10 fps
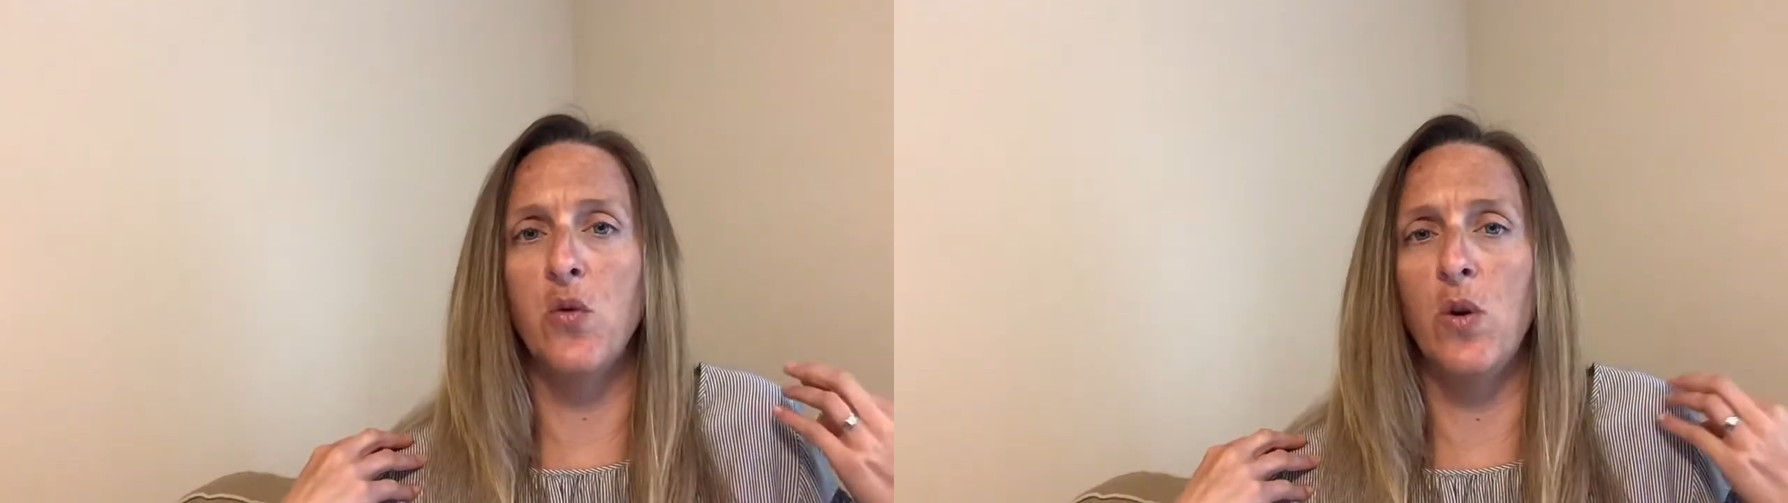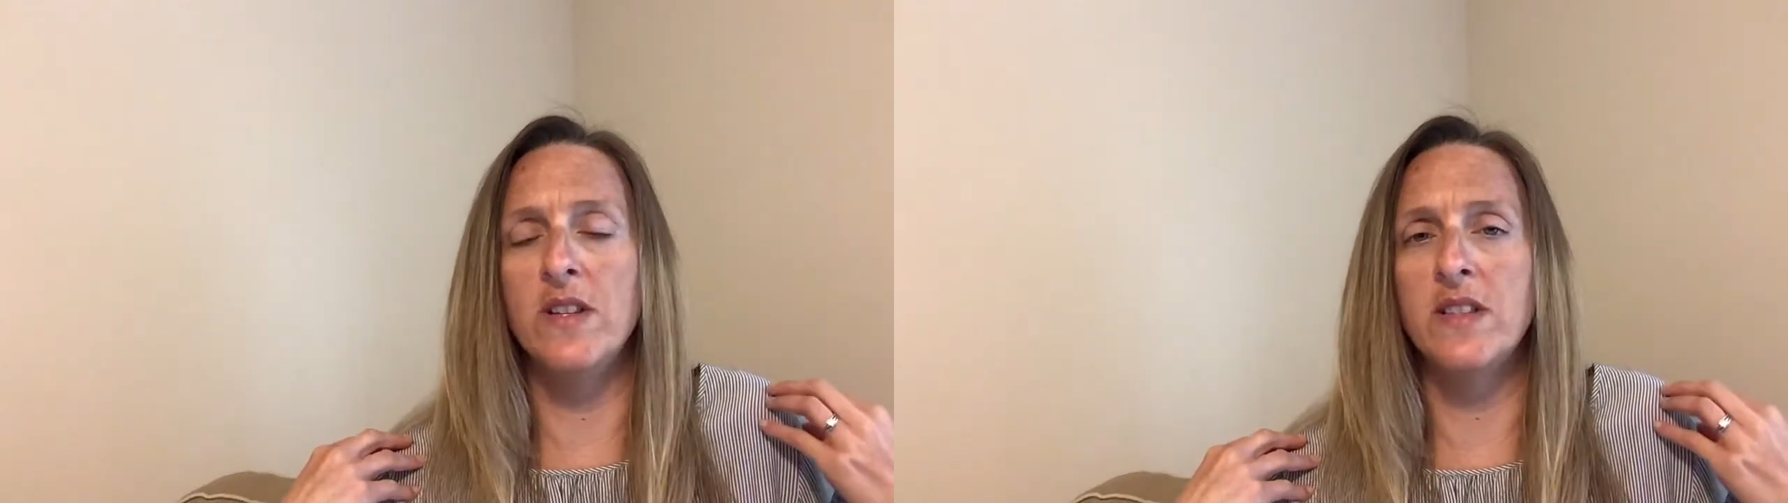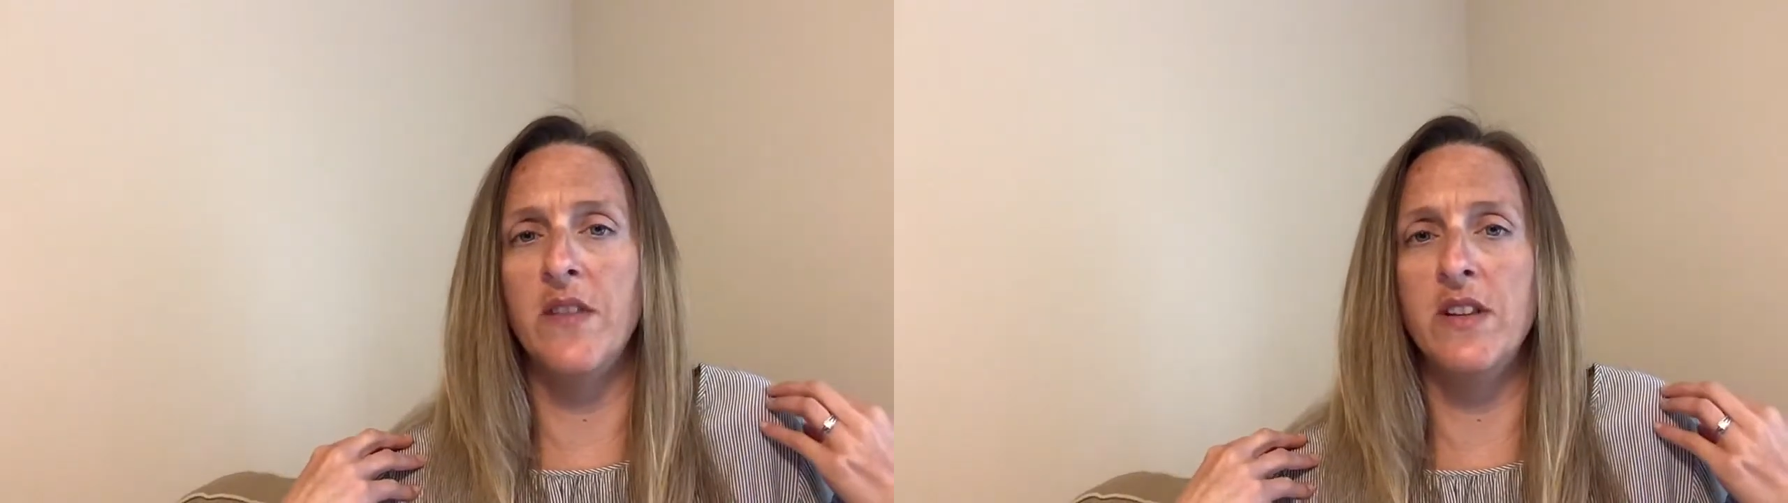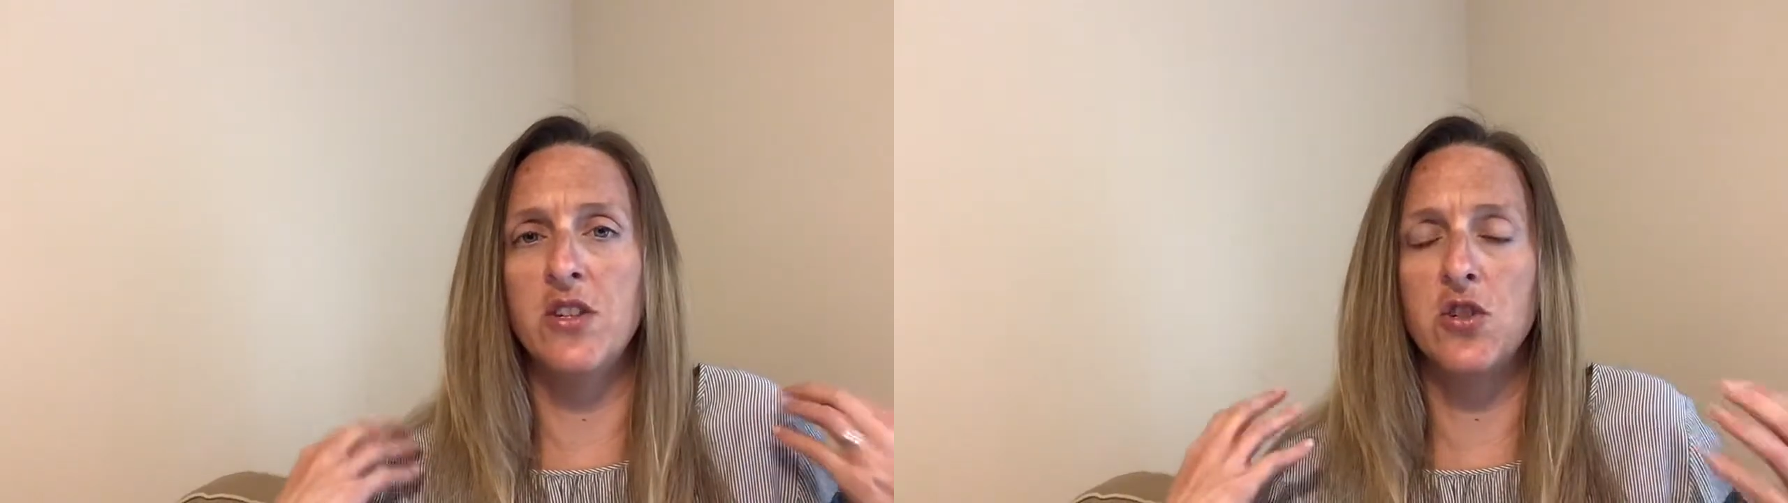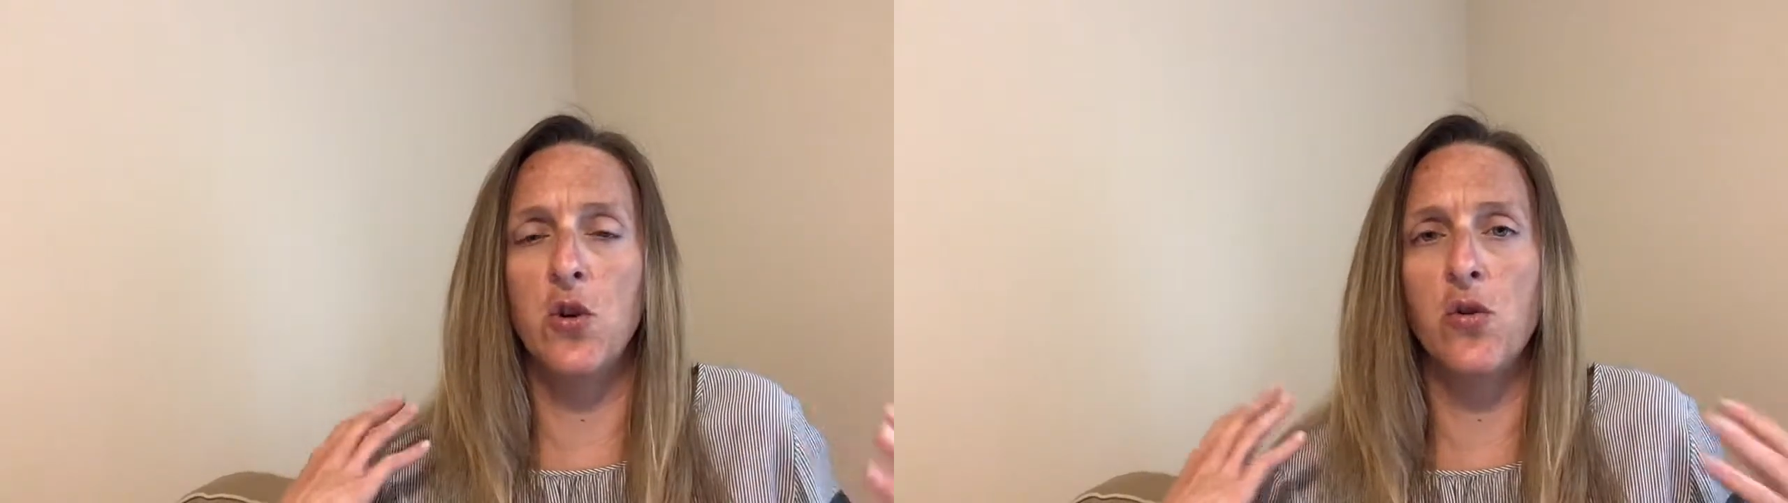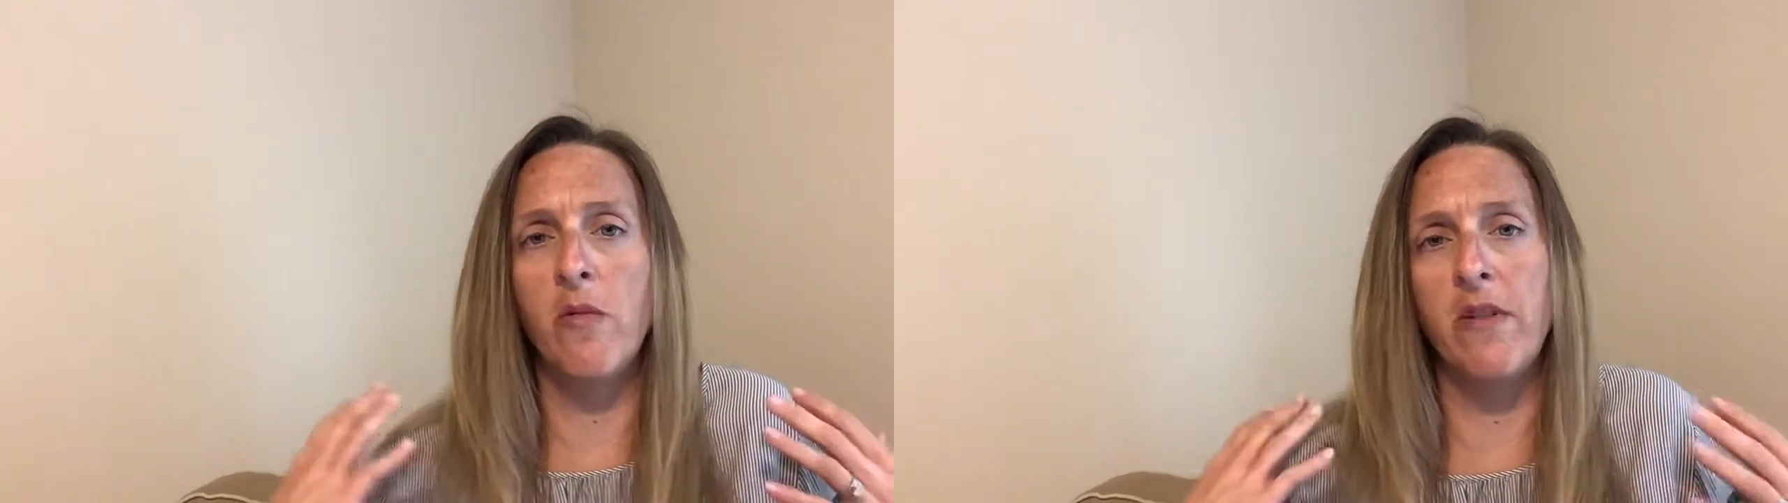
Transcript: one's on this shoulder,